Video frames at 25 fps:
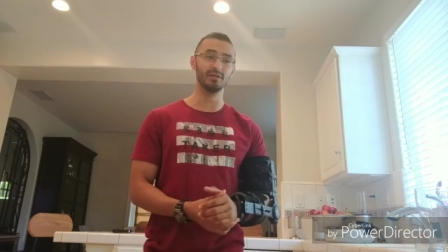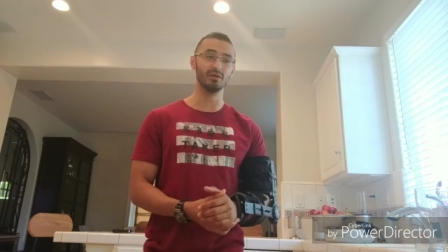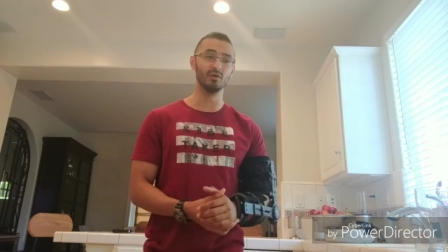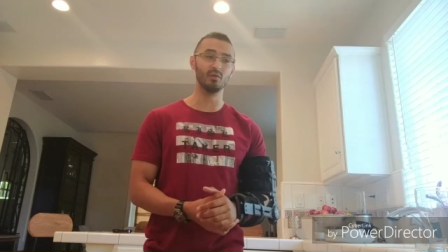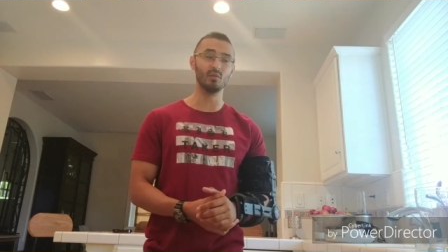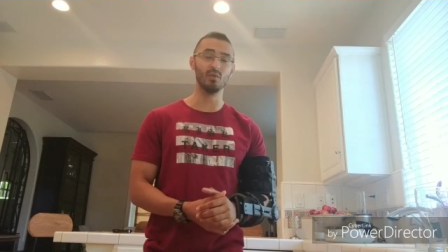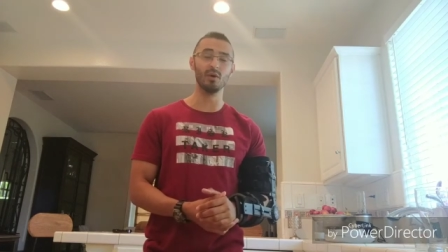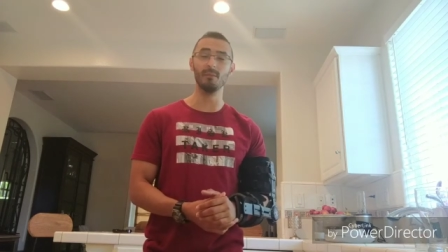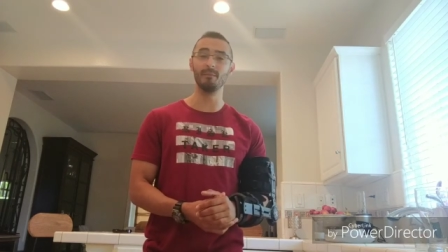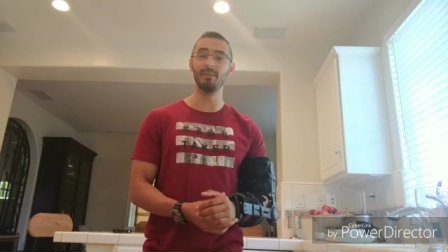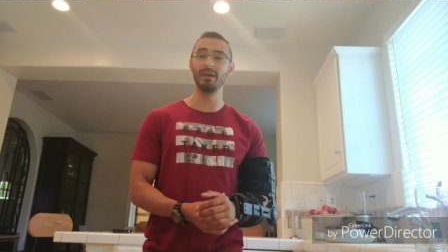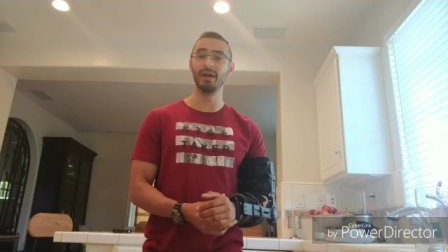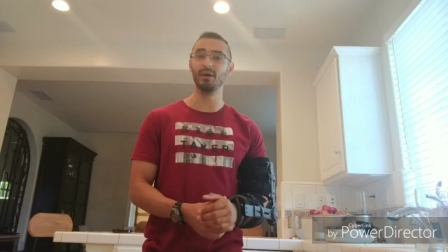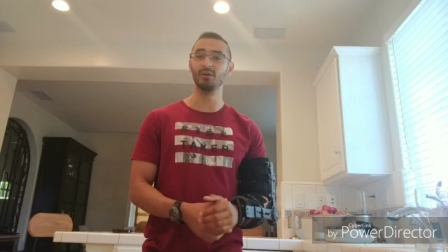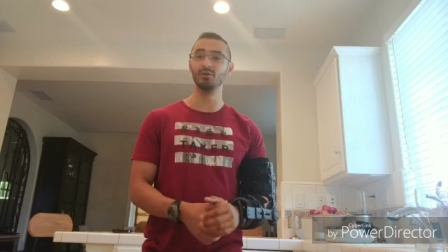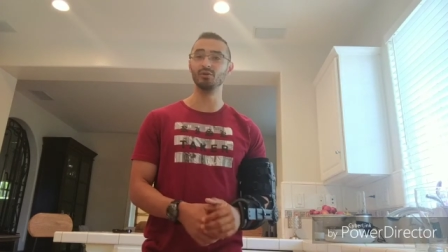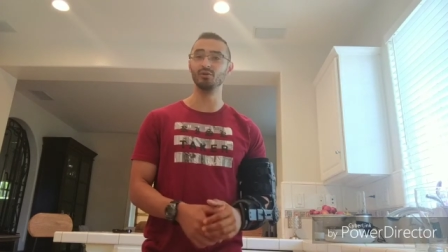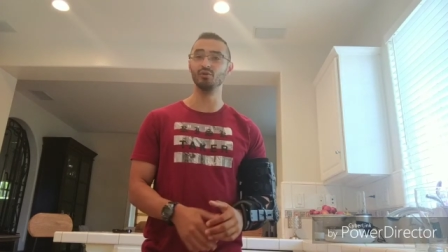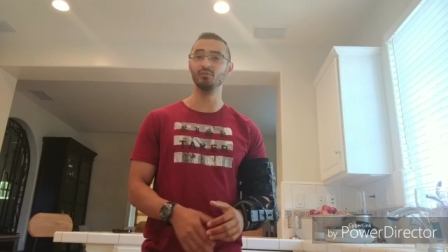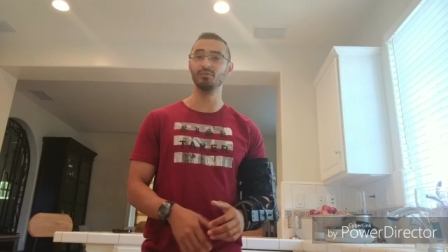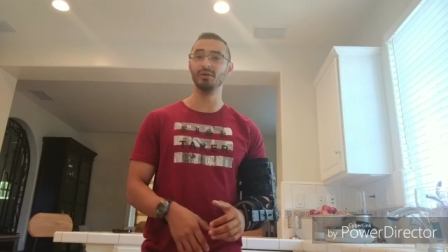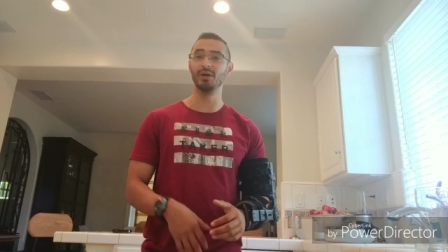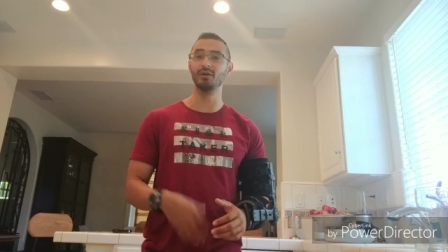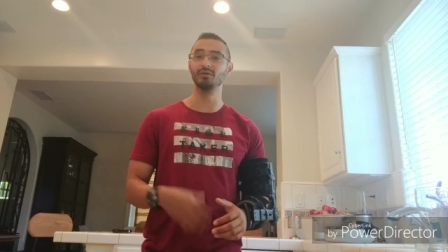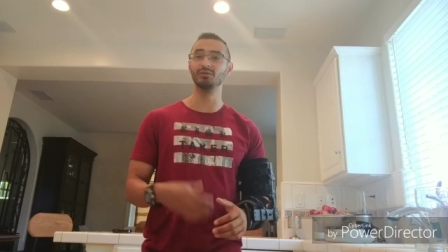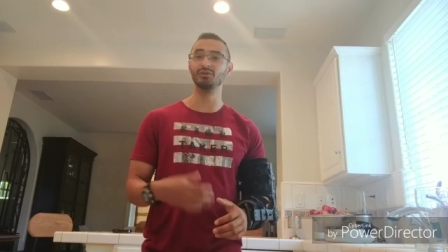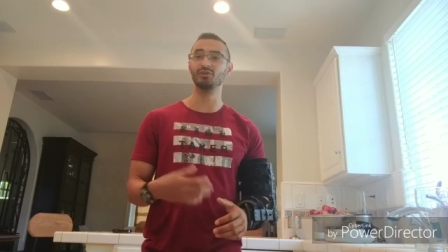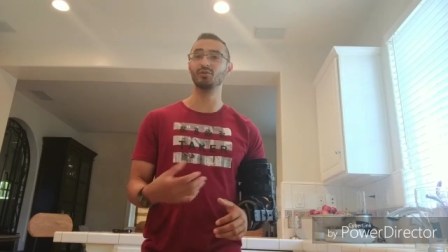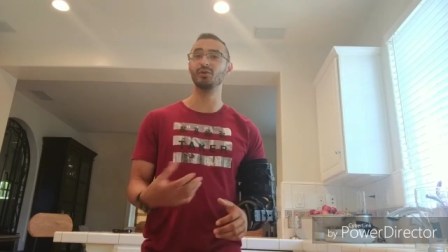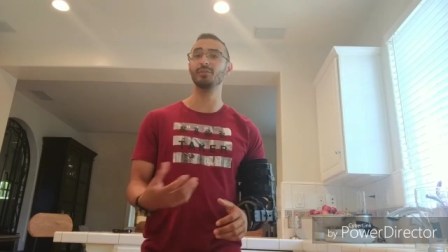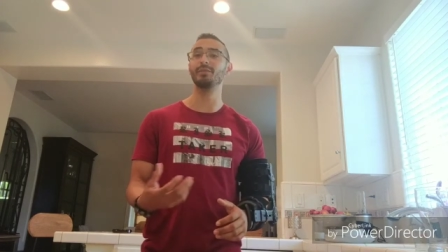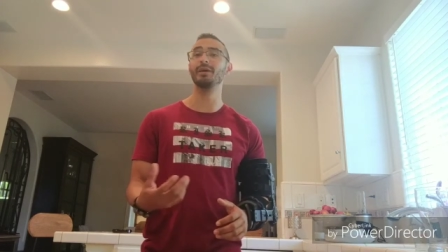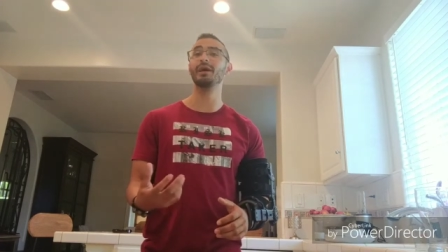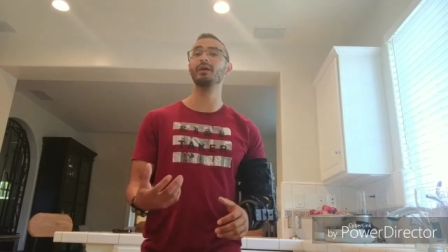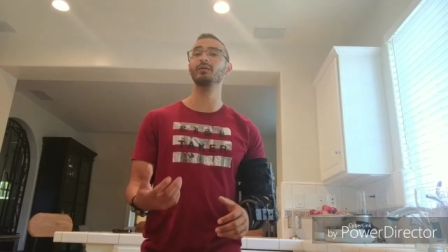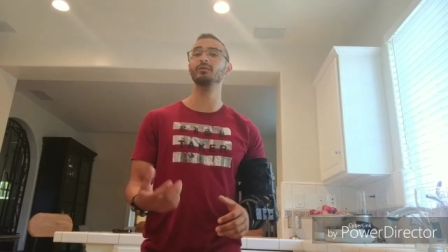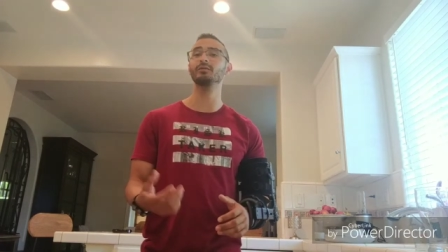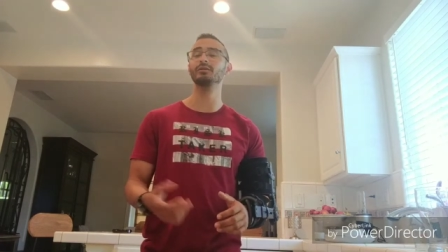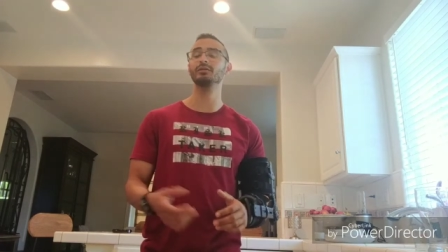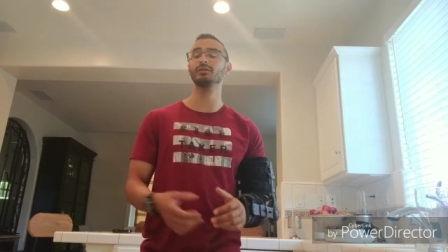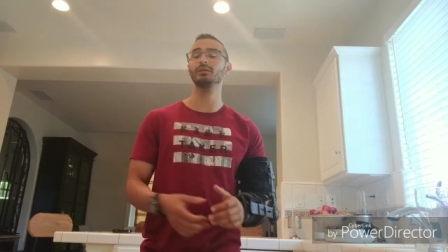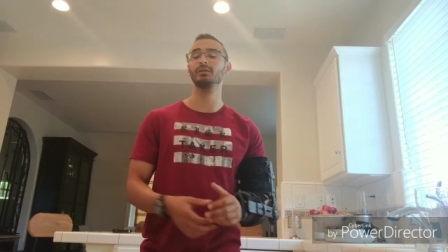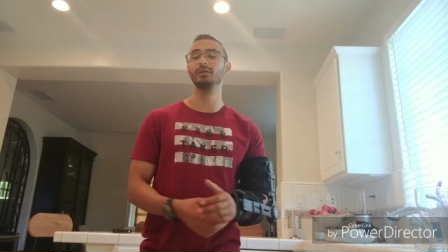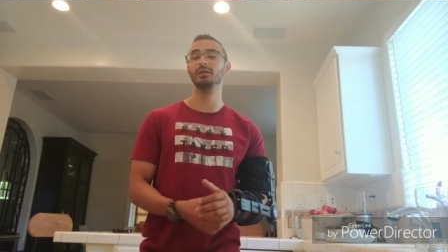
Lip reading: 1 pound, 2 pounds, 3 pounds.